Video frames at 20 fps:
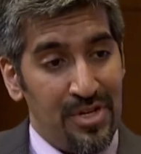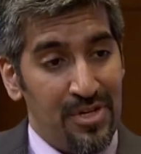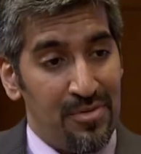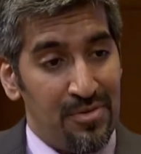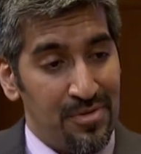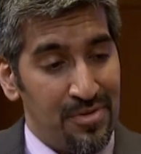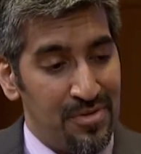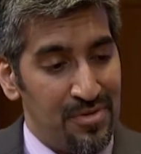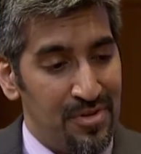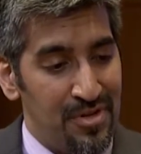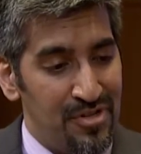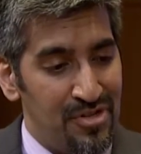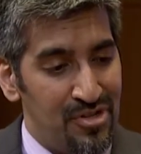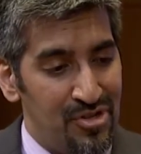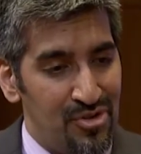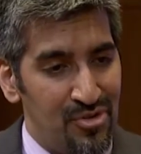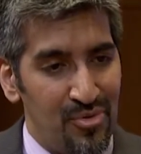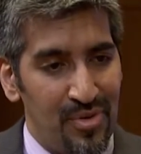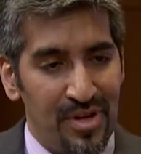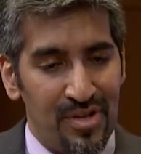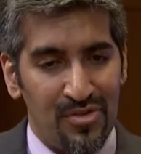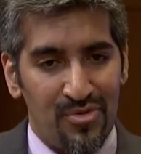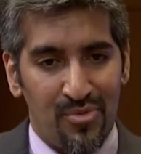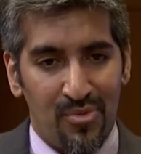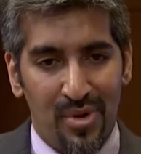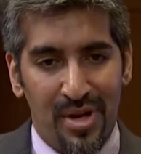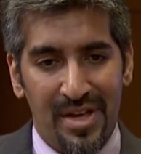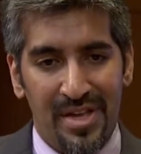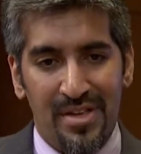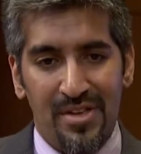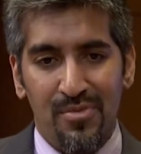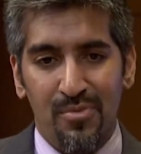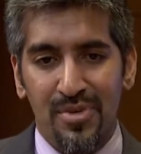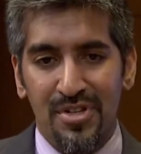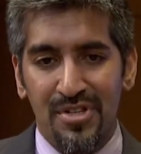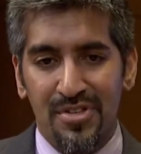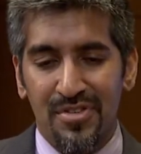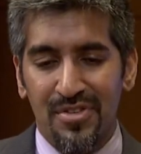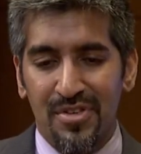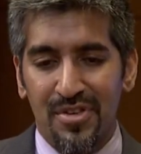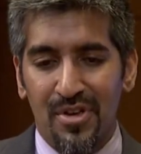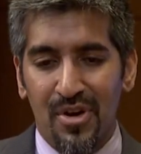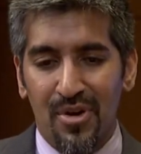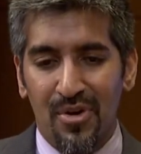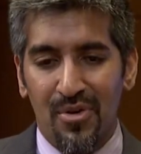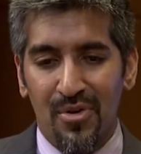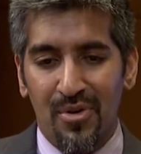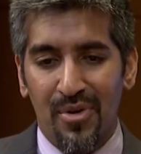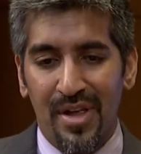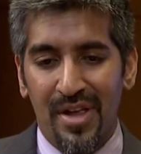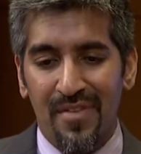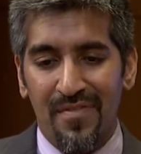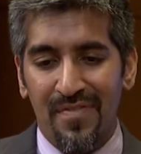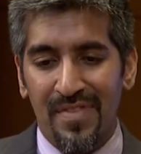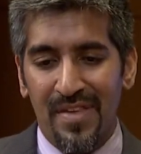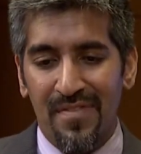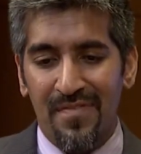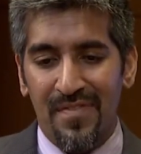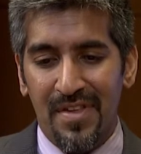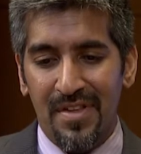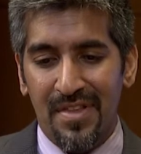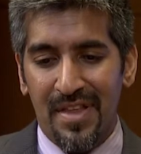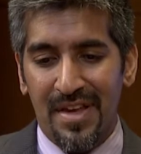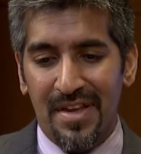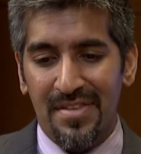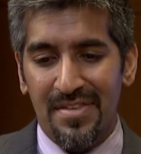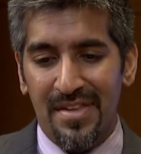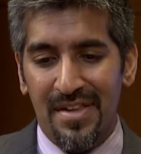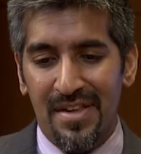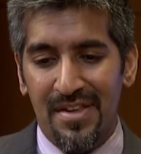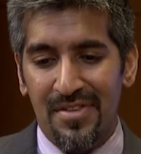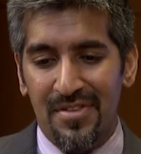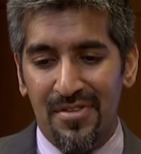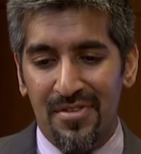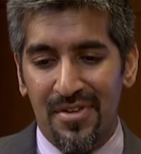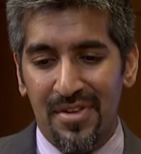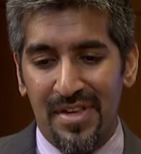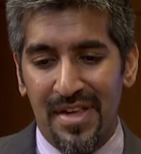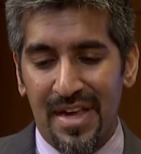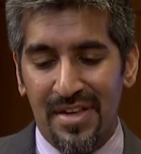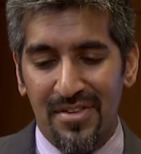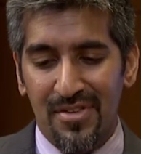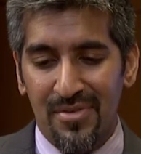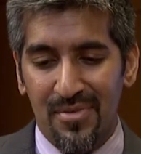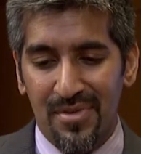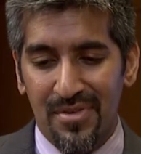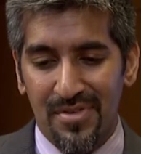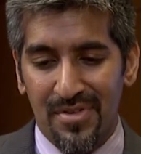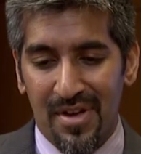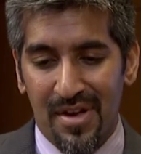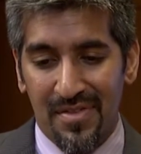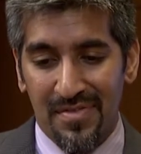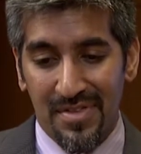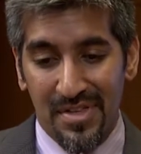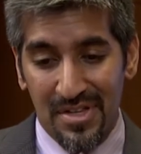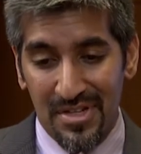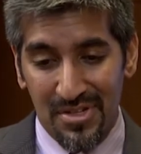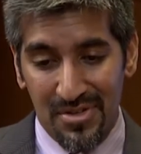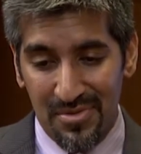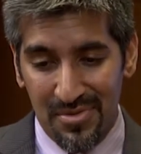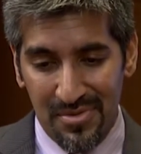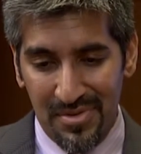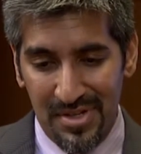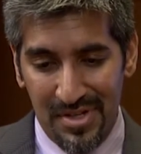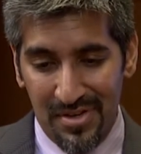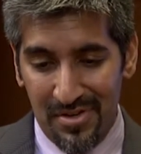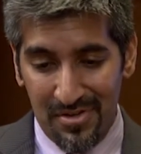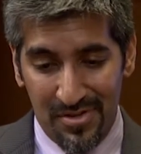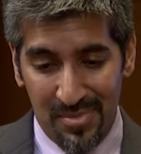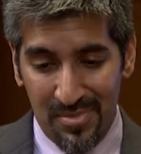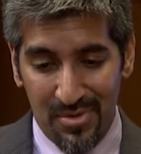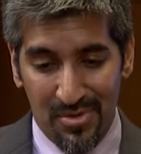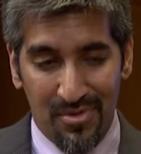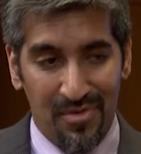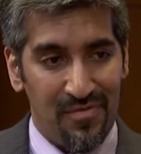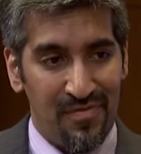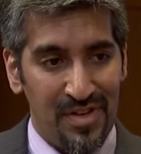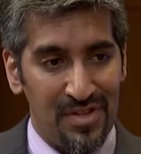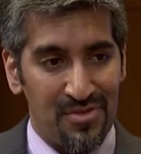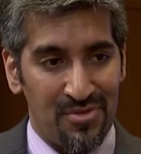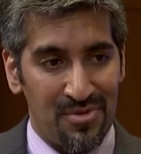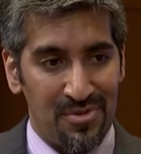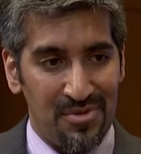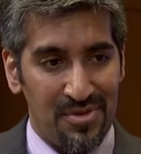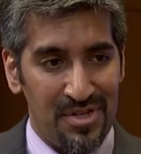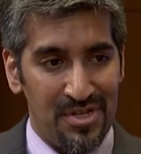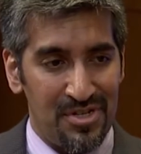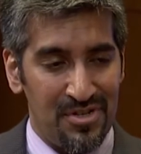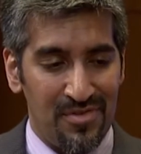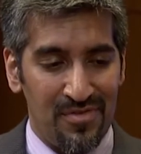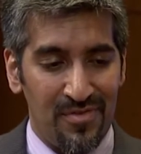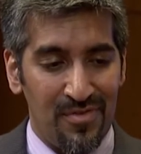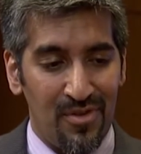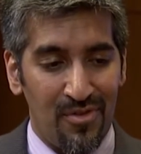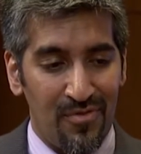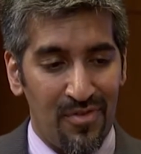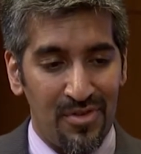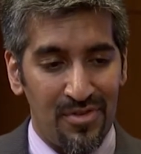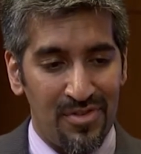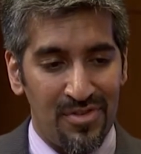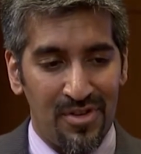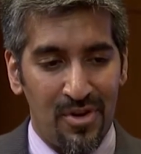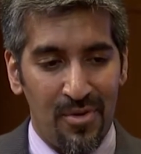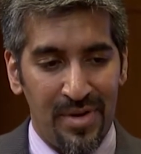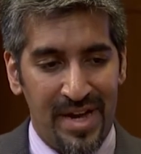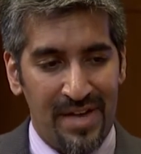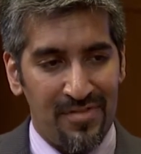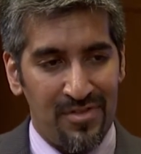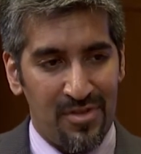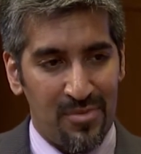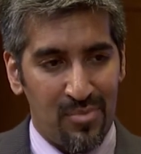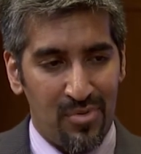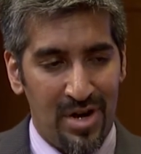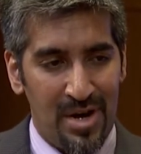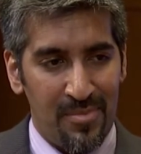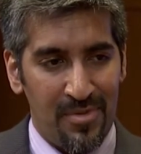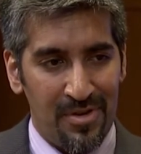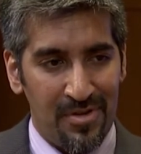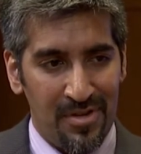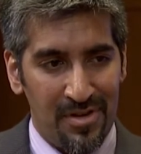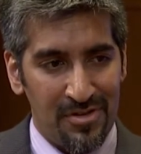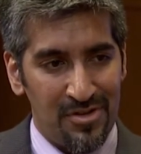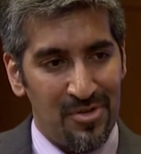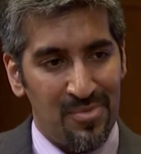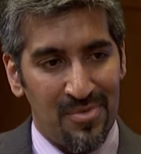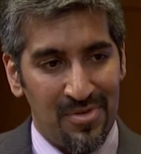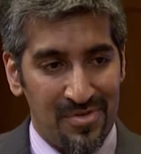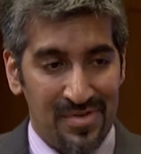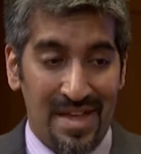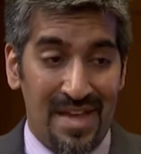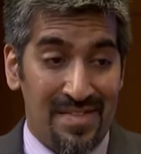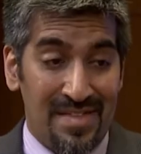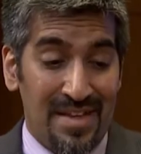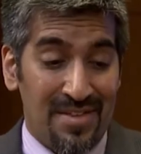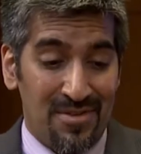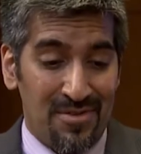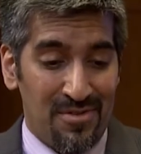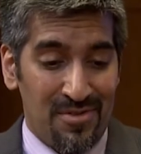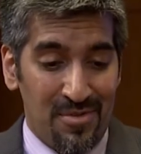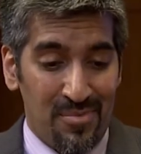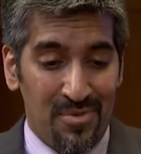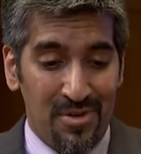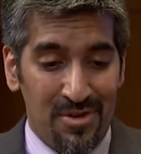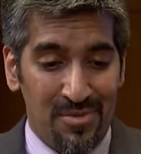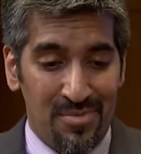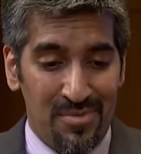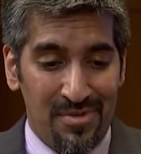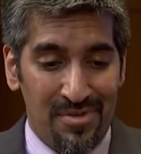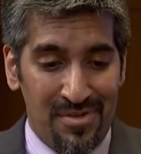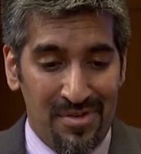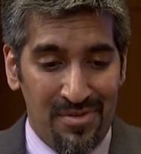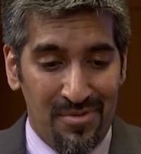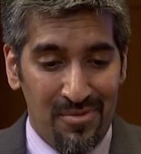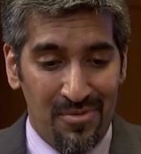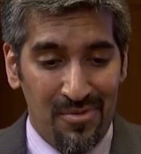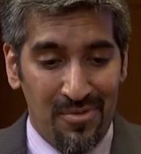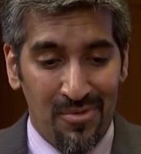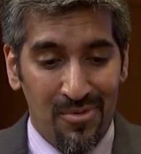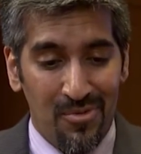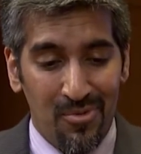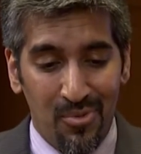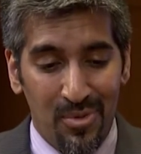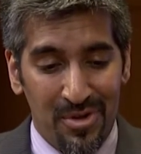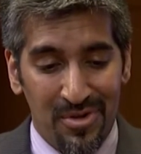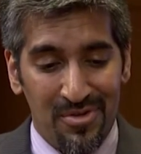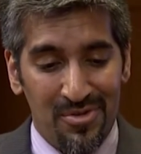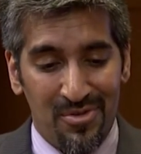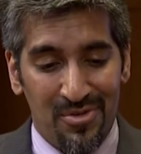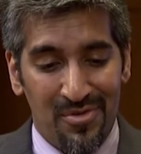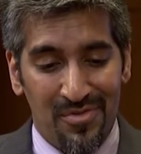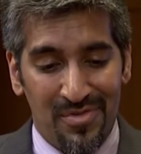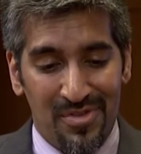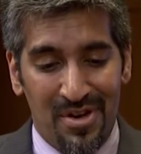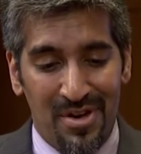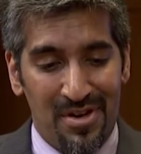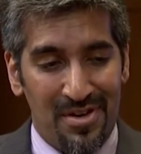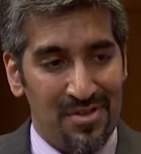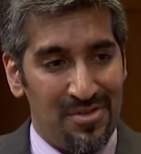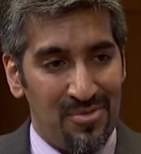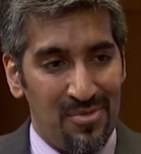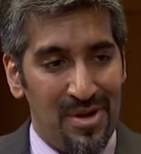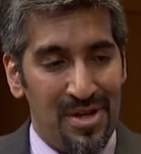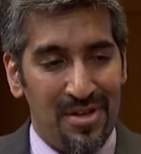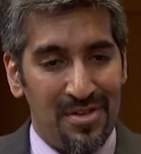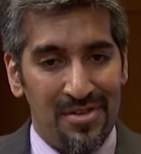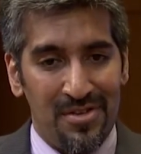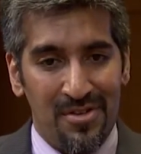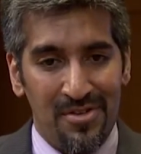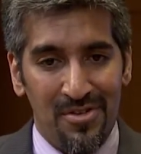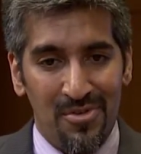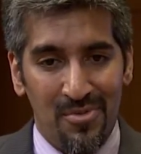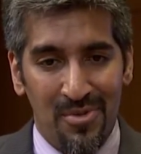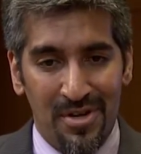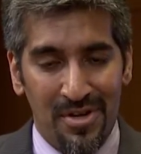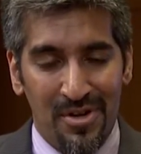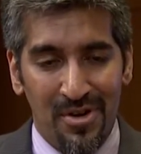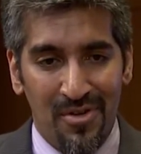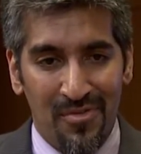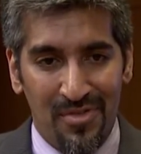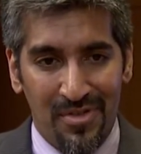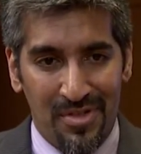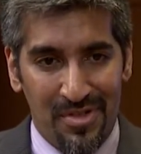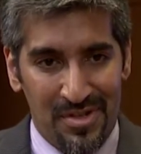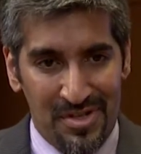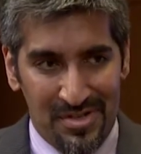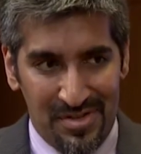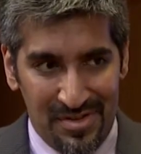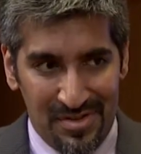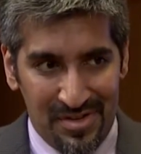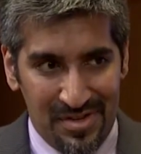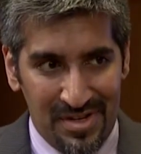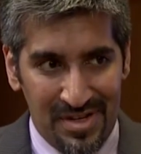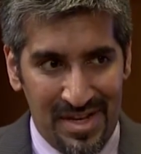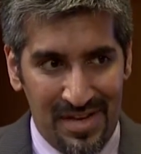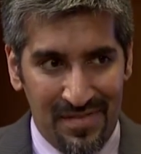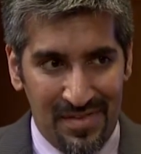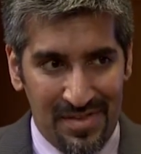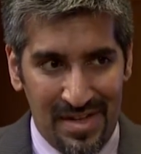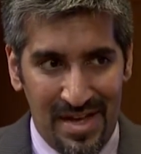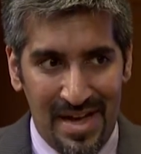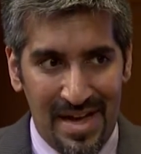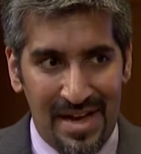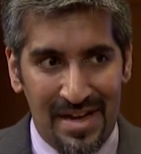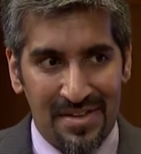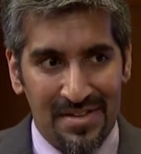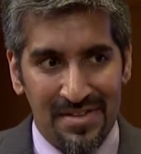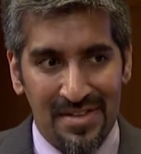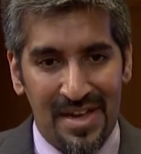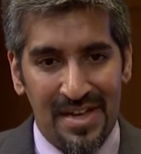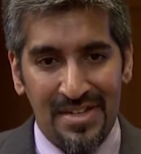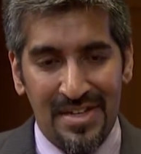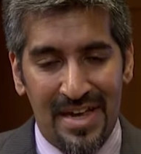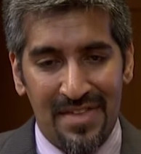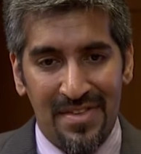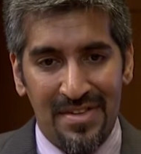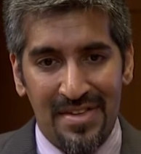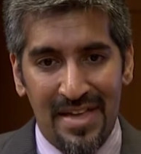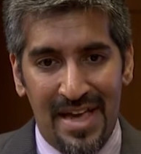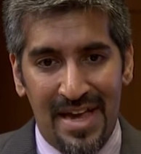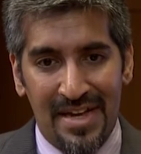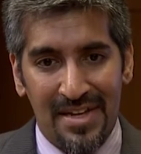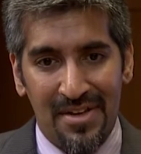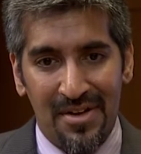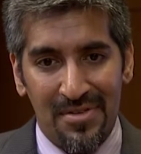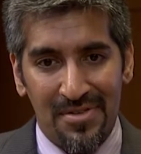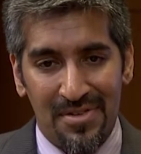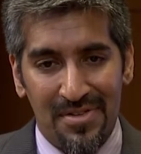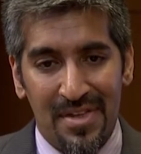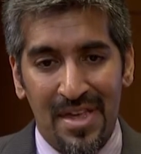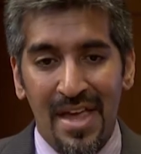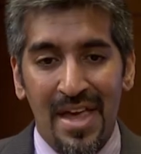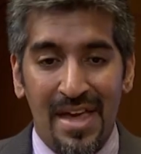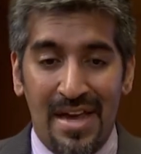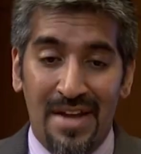what you alluded to is right. We just go, if they feel like it's easier to get to a soft tissue or some sort of visceral lesion versus going after the primary lung tumor, that's sort of the principle that we're sort of taught as well. You want to go for the lesion that's going to give you the highest stage and the diagnosis.